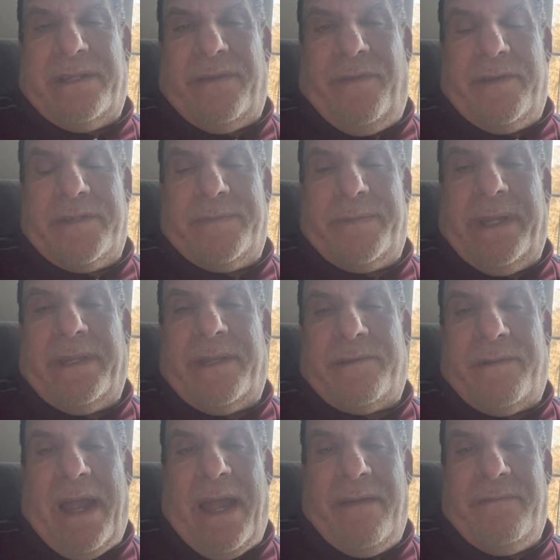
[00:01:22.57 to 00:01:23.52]
the first pick in the
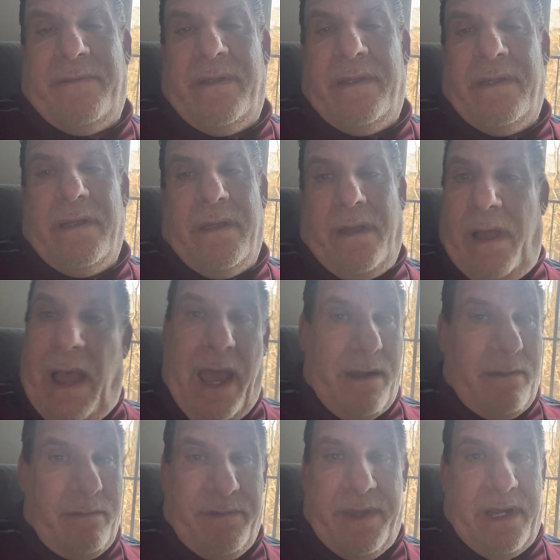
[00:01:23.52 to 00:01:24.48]
draft? I
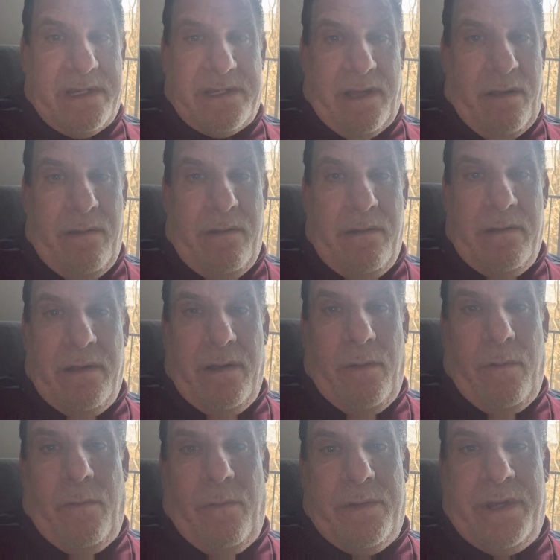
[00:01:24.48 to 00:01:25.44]
don't think so.
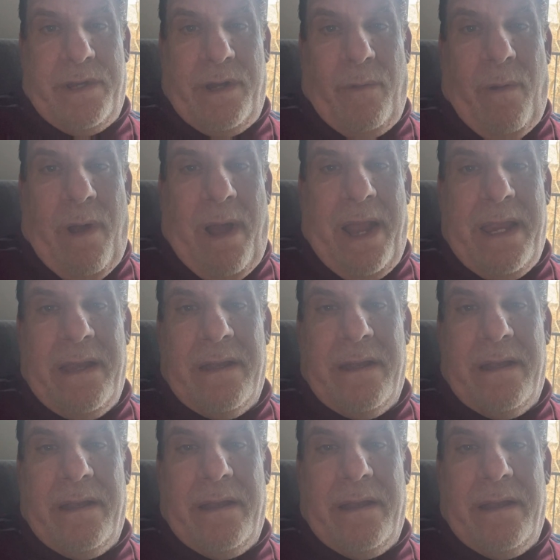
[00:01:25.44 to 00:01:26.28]
You know why?